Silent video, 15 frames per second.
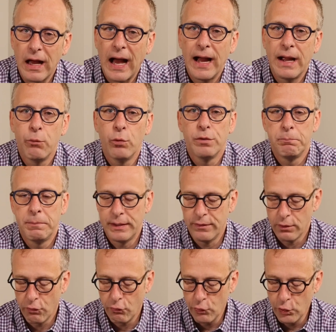I would
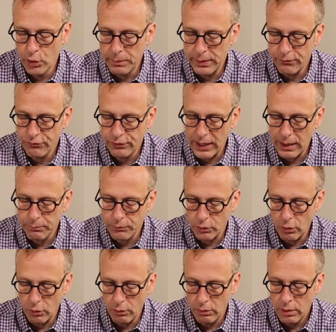be a little bit
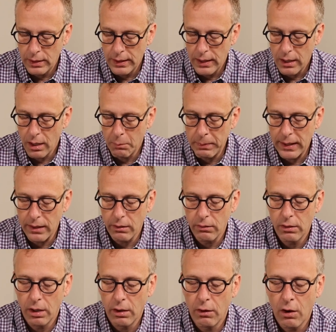skeptical
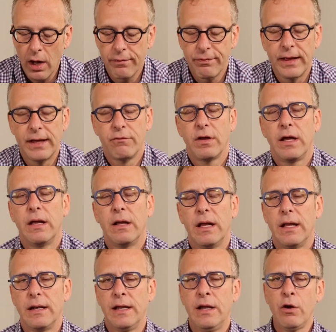about a lot of things.
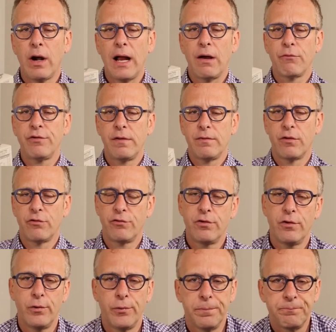And here, I'll say this
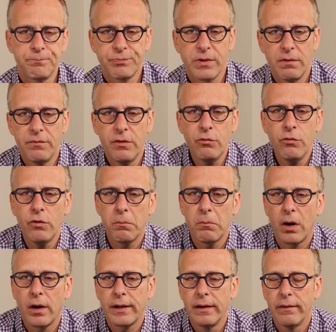too. This is a
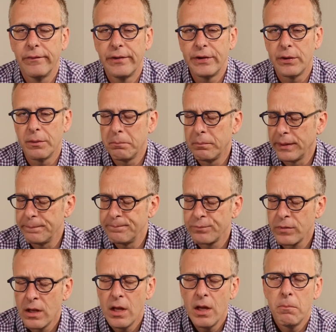market leader, but
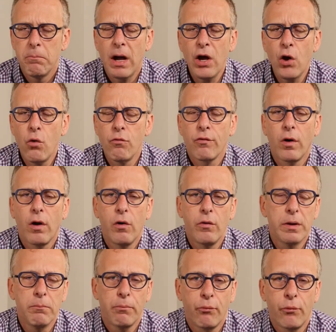my
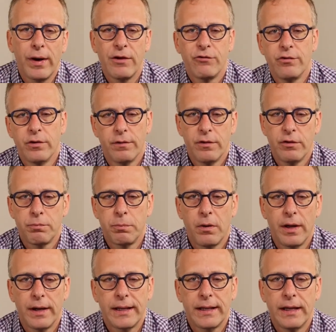overall impression of this
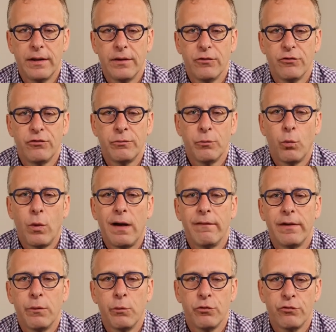product is,
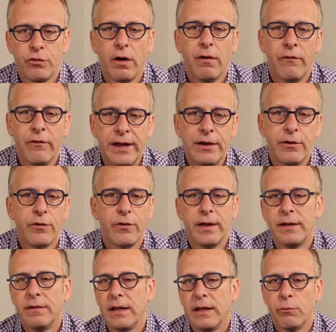while it was a leader,
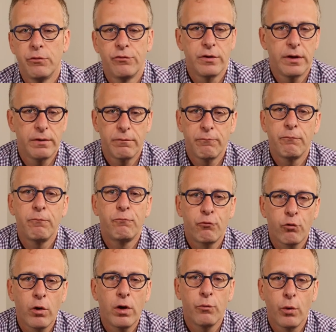it was a
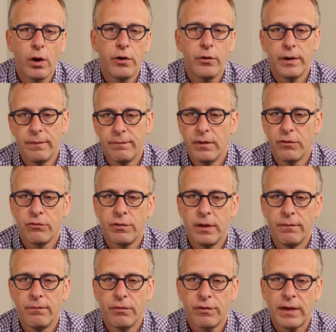front runner in
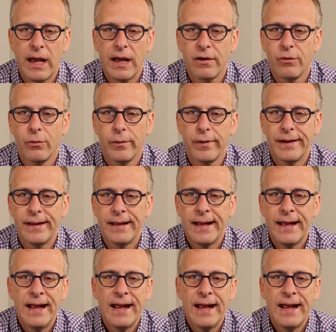this category,